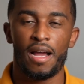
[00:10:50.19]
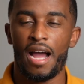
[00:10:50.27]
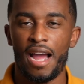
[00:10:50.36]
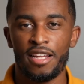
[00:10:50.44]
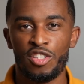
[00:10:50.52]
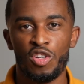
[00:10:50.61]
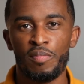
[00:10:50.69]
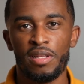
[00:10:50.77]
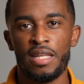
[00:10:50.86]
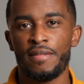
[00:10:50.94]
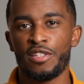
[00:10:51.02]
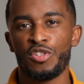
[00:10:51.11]
I do
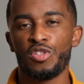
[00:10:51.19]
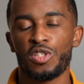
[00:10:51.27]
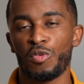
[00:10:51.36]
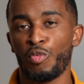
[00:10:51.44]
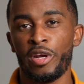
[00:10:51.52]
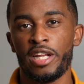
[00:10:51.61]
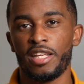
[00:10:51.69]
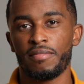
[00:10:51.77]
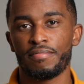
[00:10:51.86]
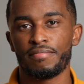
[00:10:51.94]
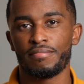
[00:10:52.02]
believe that you should rent it.